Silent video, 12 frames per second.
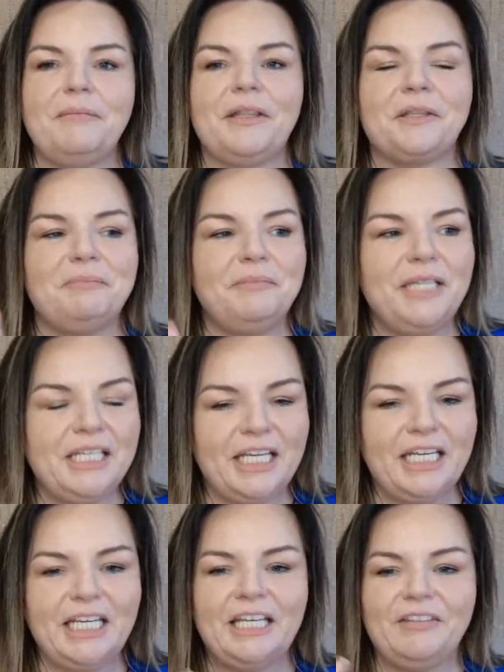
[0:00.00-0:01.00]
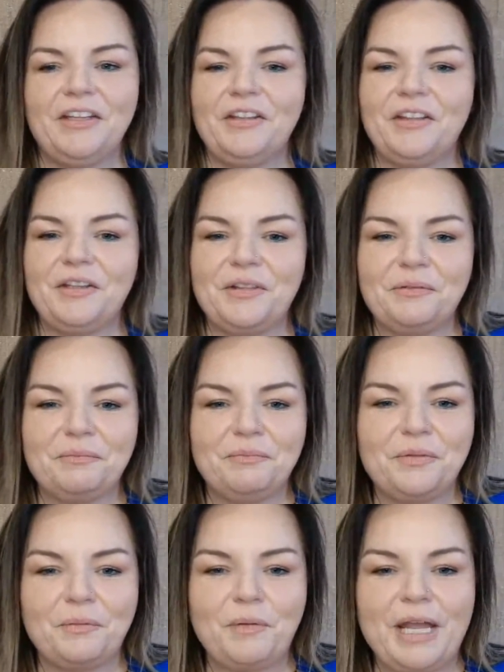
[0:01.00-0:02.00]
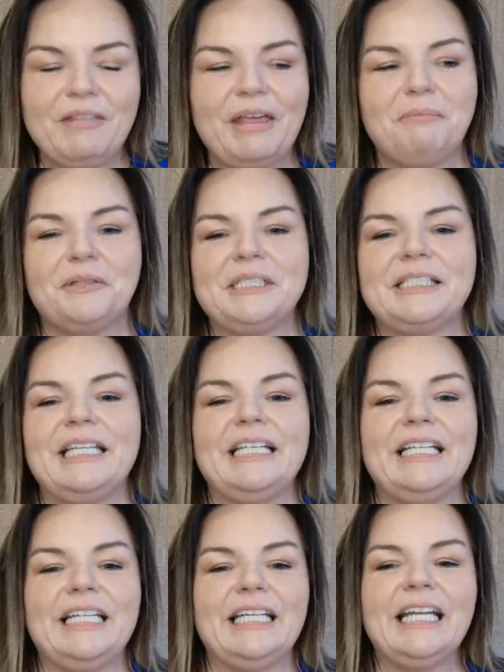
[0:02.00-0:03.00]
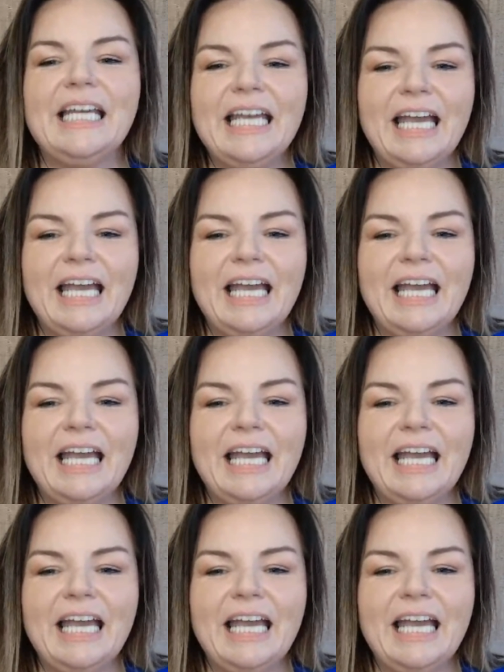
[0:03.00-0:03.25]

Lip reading: at the meeting and the way they presented it.